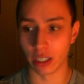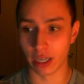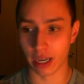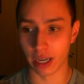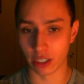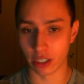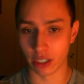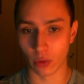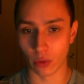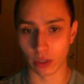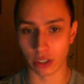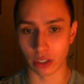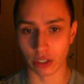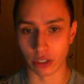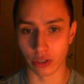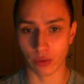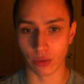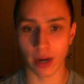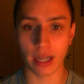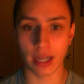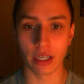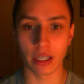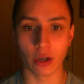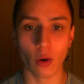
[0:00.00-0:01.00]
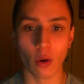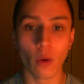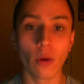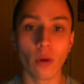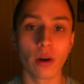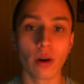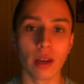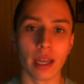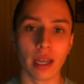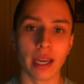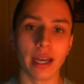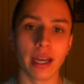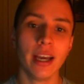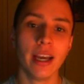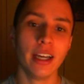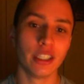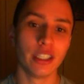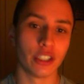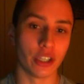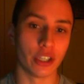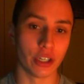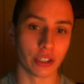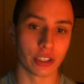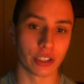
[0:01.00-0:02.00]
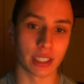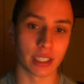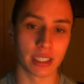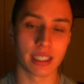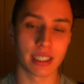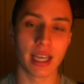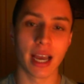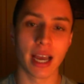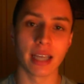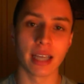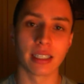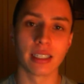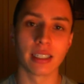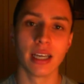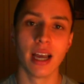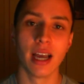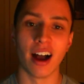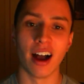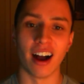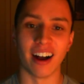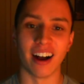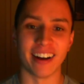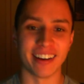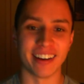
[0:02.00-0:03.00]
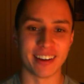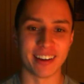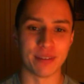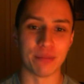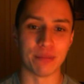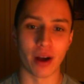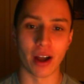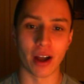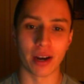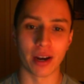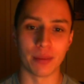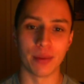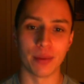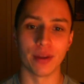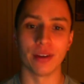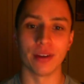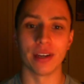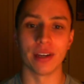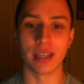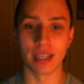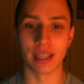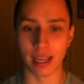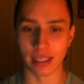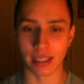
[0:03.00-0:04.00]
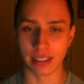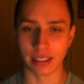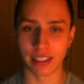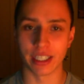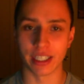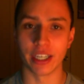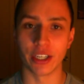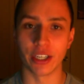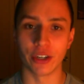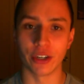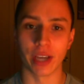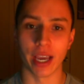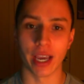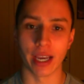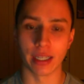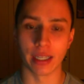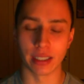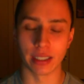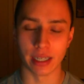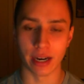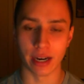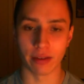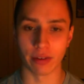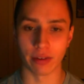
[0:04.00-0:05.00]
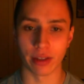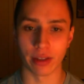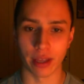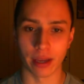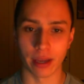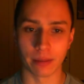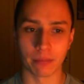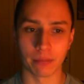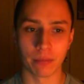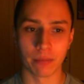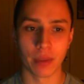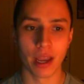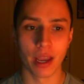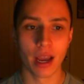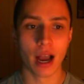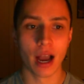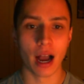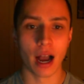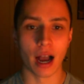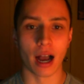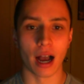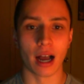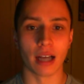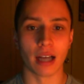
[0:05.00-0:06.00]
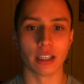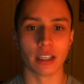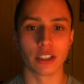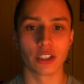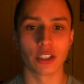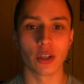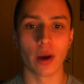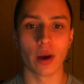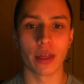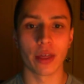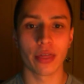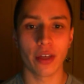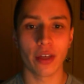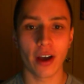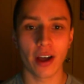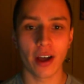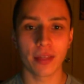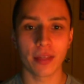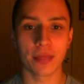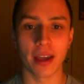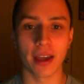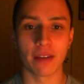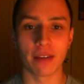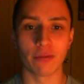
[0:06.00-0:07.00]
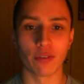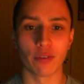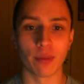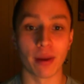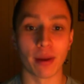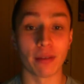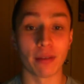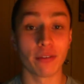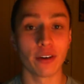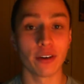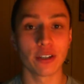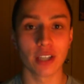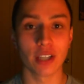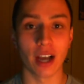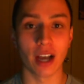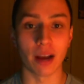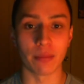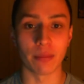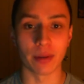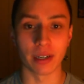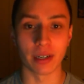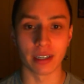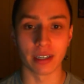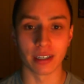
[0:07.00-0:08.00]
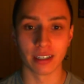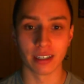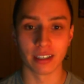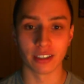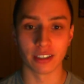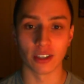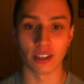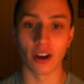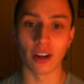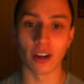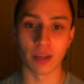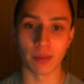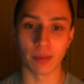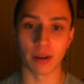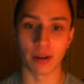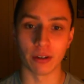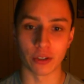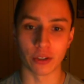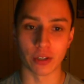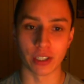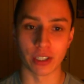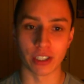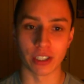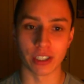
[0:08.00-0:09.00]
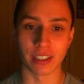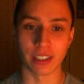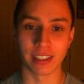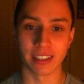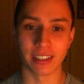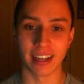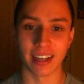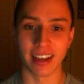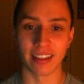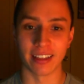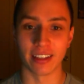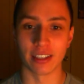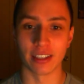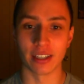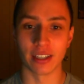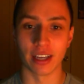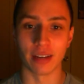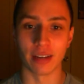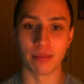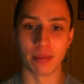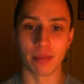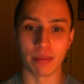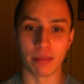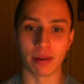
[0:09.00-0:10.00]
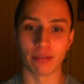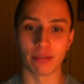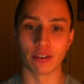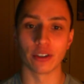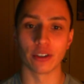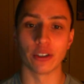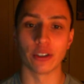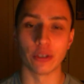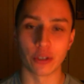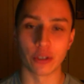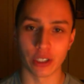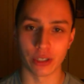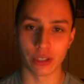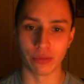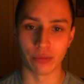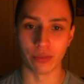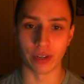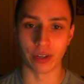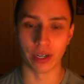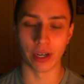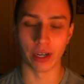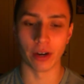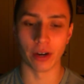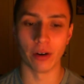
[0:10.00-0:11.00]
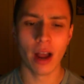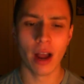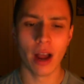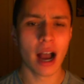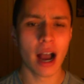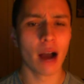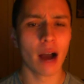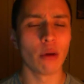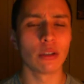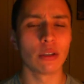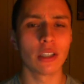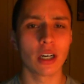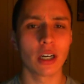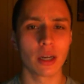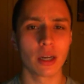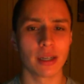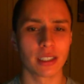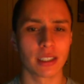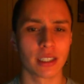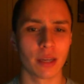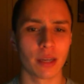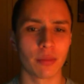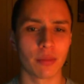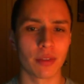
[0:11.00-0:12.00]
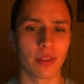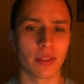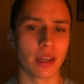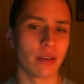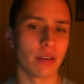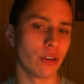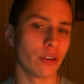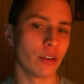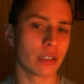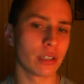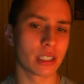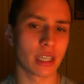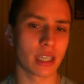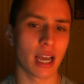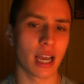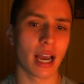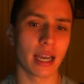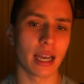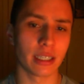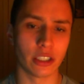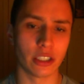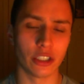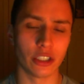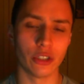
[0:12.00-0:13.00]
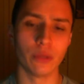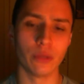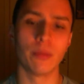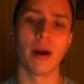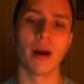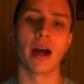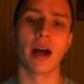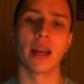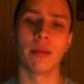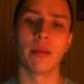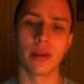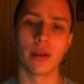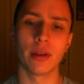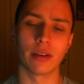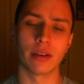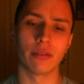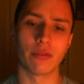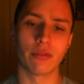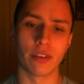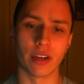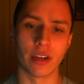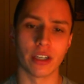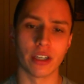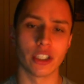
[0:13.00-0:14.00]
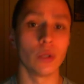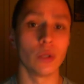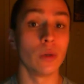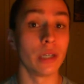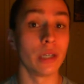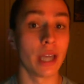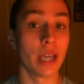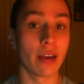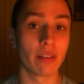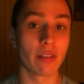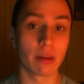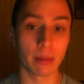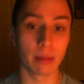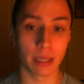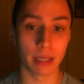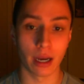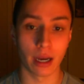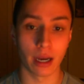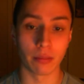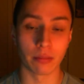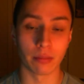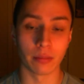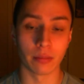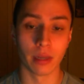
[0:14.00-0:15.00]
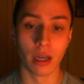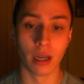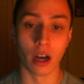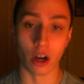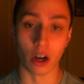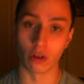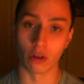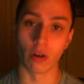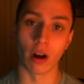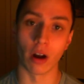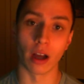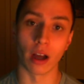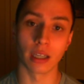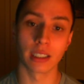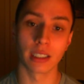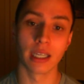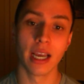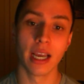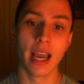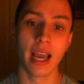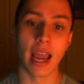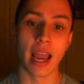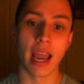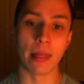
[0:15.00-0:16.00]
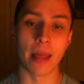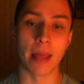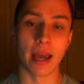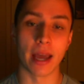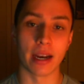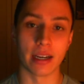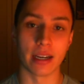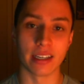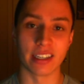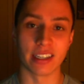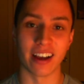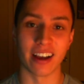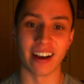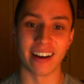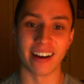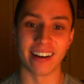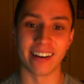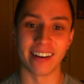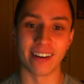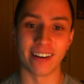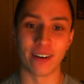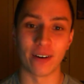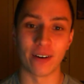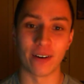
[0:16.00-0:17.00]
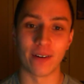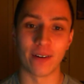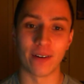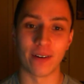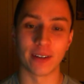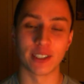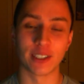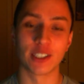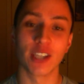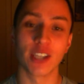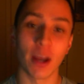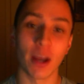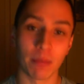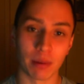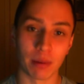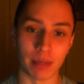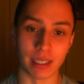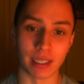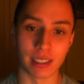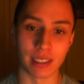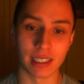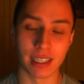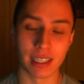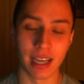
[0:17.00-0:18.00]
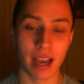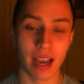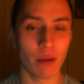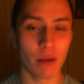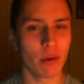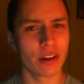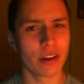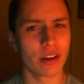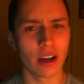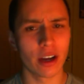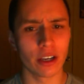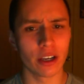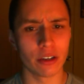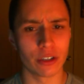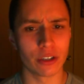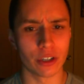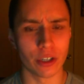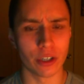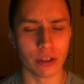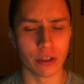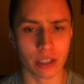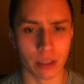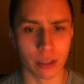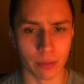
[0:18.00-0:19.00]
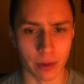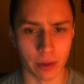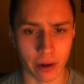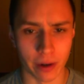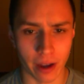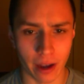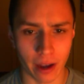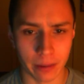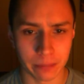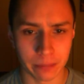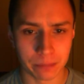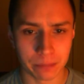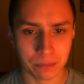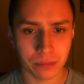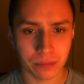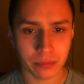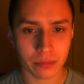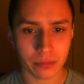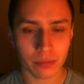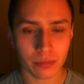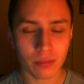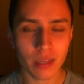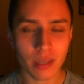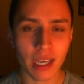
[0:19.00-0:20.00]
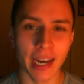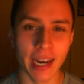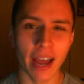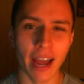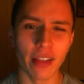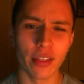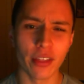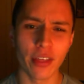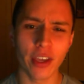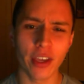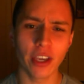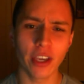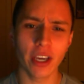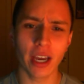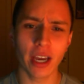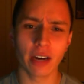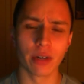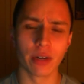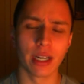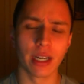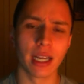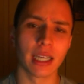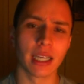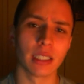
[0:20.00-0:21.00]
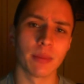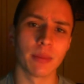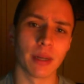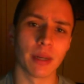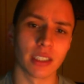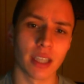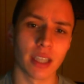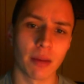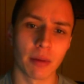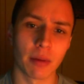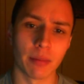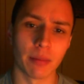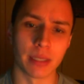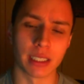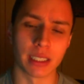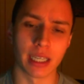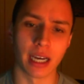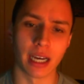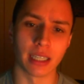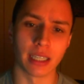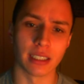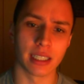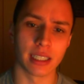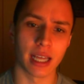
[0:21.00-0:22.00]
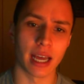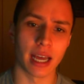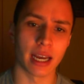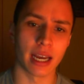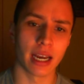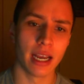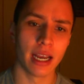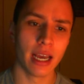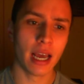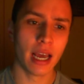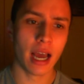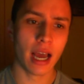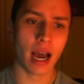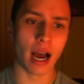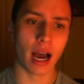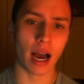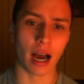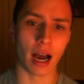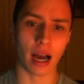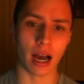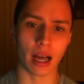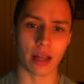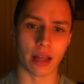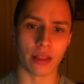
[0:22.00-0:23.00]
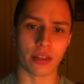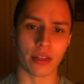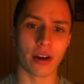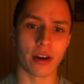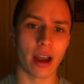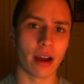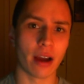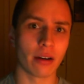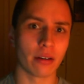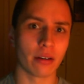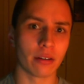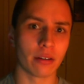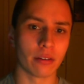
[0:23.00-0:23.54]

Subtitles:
going to directly correlate to your success in bodybuilding and seeing your gains and everything. So I thought that for my first topic, talking about nutrition, and in my first nutrition video, I would talk about something that if you decide to do bodybuilding and fitness, you will inevitably come across, and that is supplements, and whether or not you should use them or not. Now, the thing you got to realize about supplements, guys, is that they're not